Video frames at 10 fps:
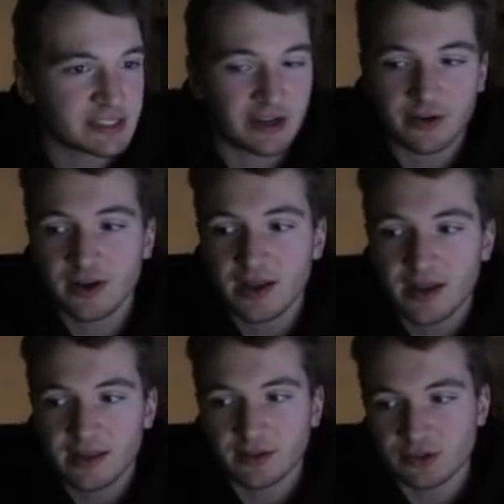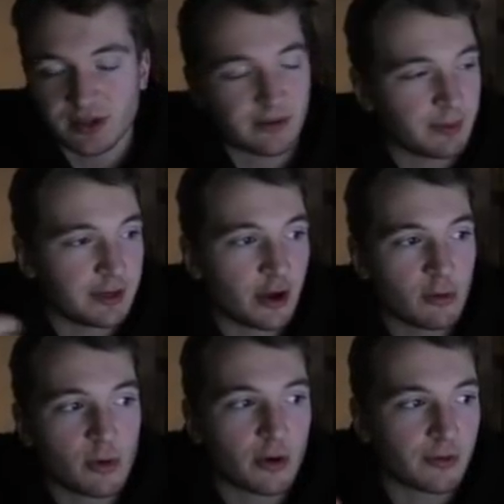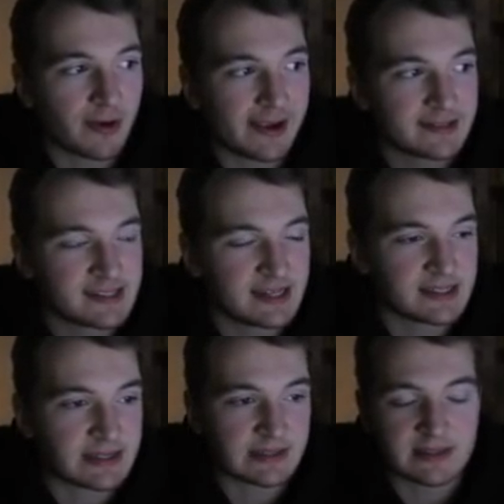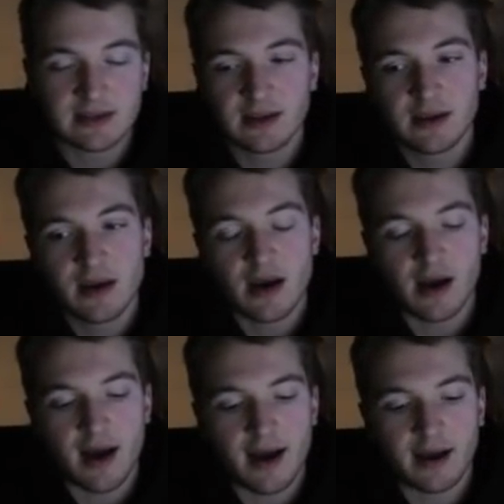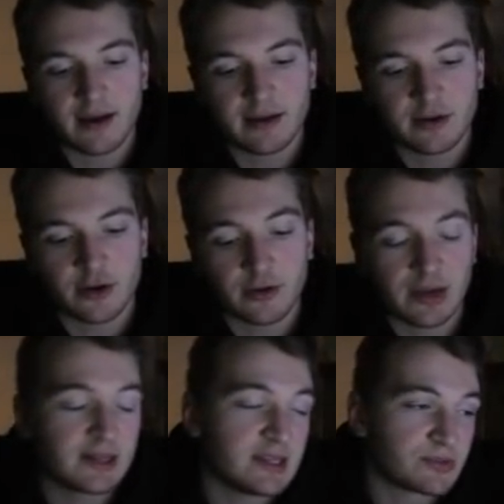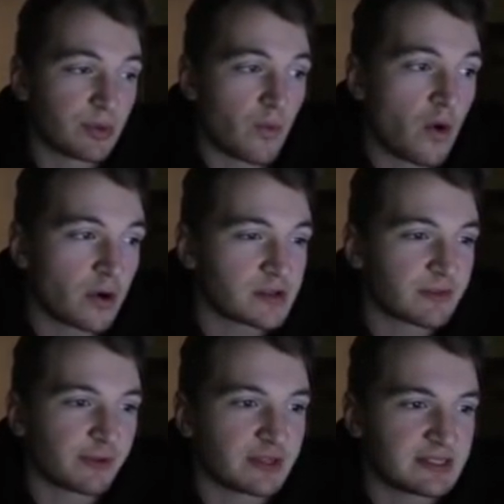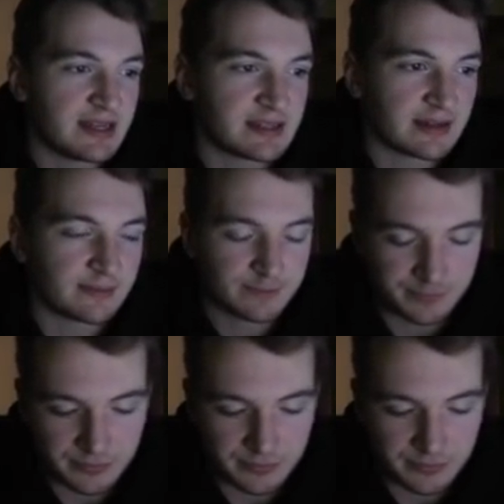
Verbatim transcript: So there's going to be no more ranked seasons, uh, or at least rewards for the season